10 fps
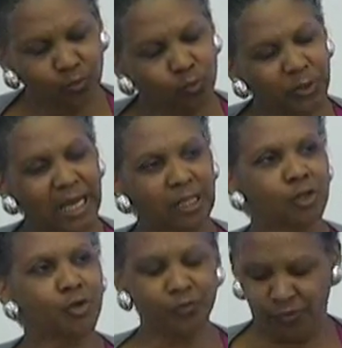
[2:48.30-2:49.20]
what I
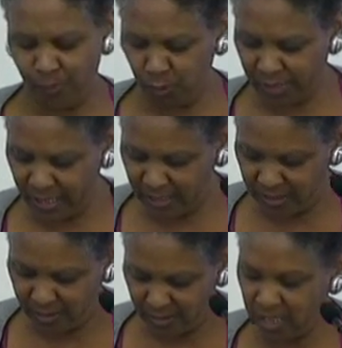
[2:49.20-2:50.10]
learned from those
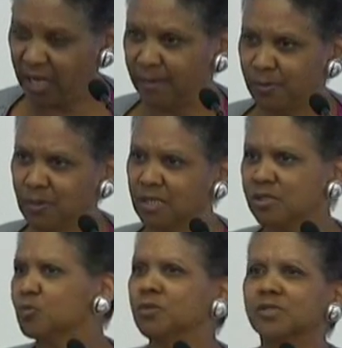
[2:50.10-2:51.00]
heady times, because
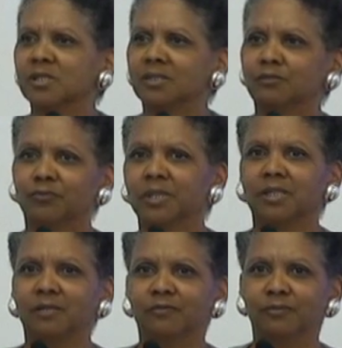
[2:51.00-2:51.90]
it was
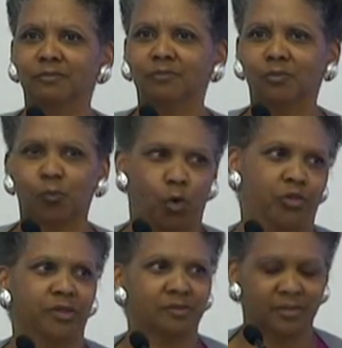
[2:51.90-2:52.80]
really worth
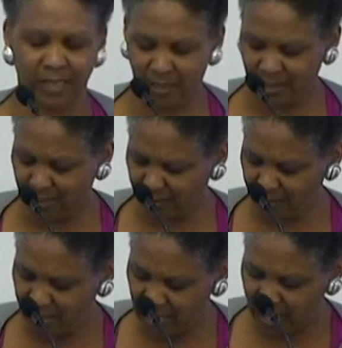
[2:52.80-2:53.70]
it. And it
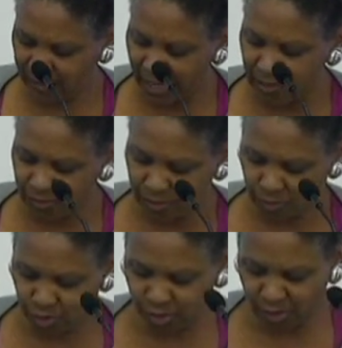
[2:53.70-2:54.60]
allows us
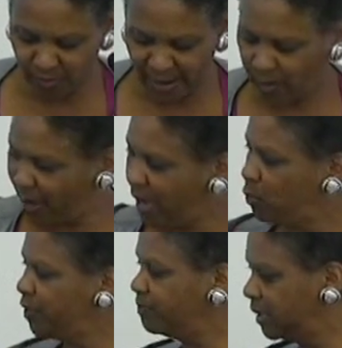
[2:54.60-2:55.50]
to share about how
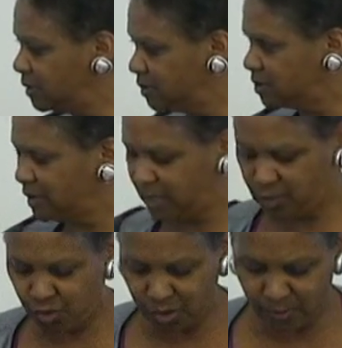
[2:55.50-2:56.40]
we build an
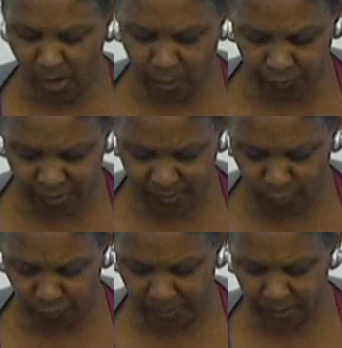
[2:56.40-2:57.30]
energy democracy
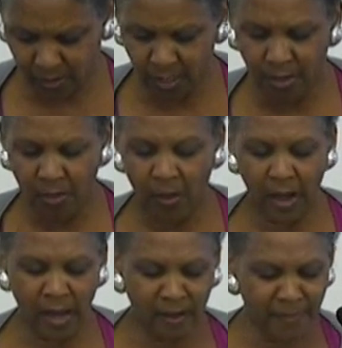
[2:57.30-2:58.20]
movement.
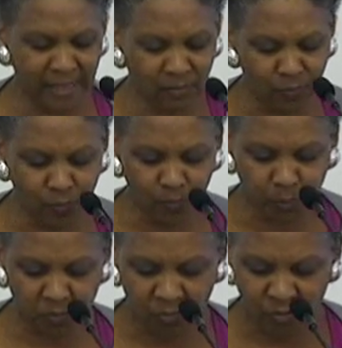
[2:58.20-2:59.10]
And
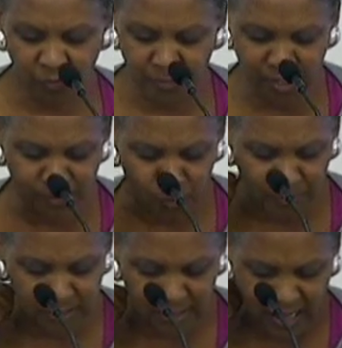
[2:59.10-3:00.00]
from these
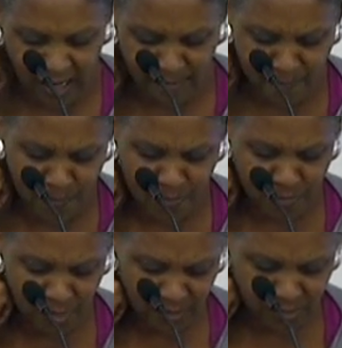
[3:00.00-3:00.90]
movements,
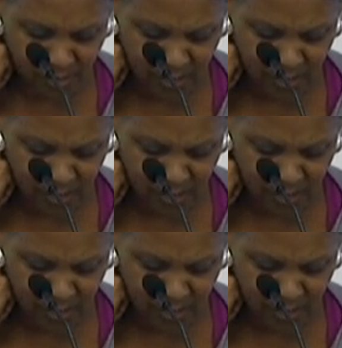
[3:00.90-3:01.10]
there's a